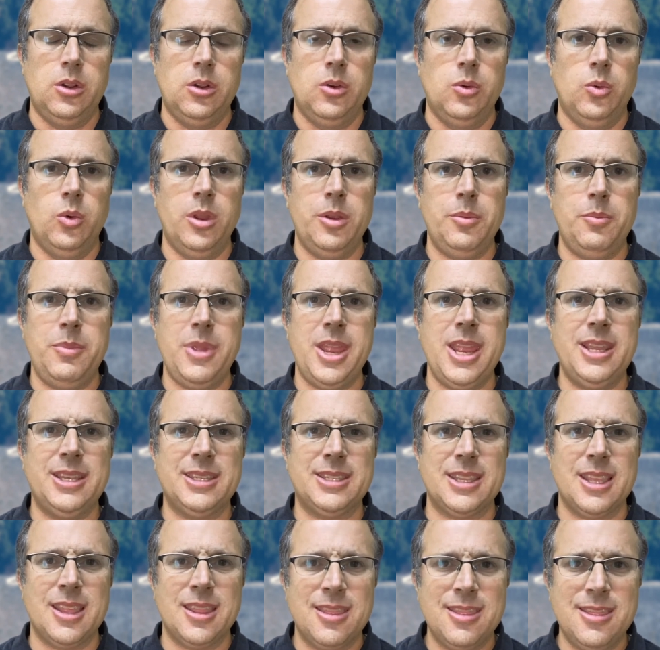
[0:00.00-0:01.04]
What
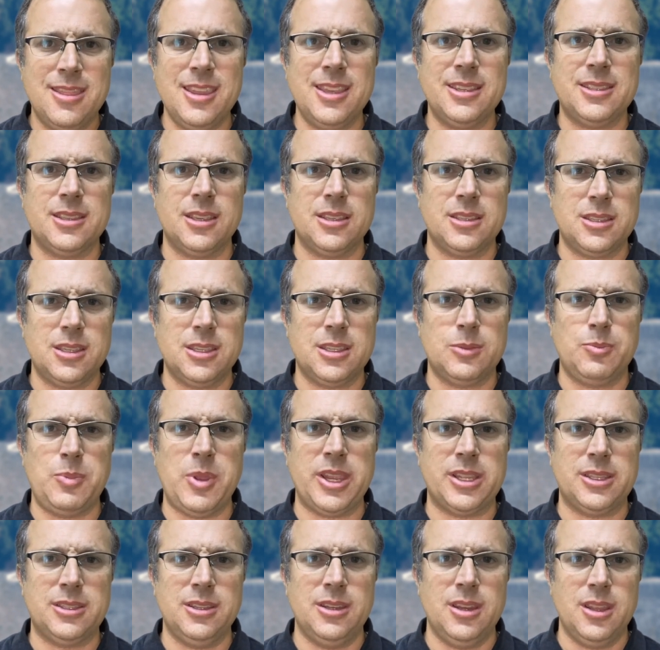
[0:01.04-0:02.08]
makes this
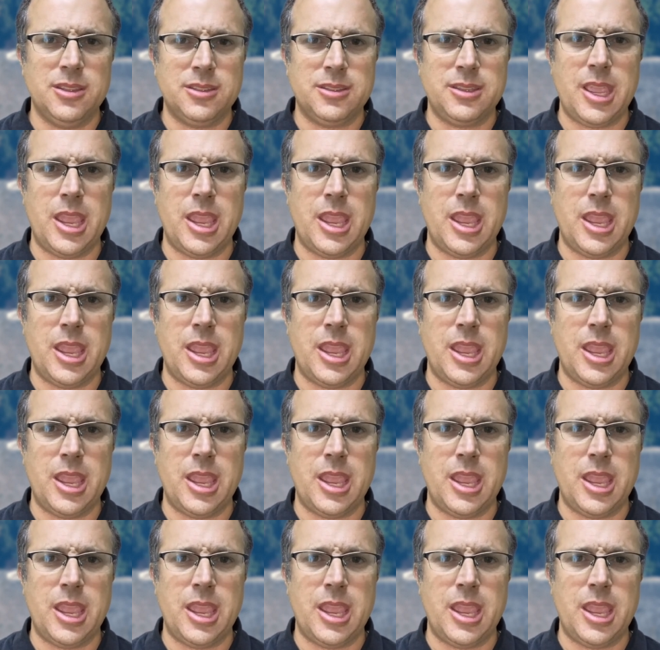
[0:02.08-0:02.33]
suspected